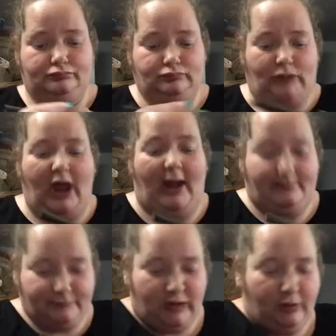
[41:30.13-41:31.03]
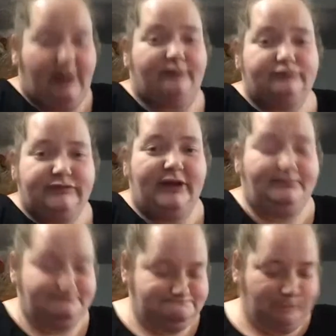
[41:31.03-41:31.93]
Ah, okay. Yep,
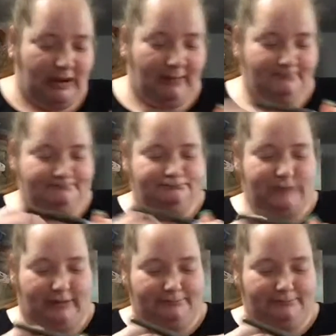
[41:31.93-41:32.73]
yep, yep.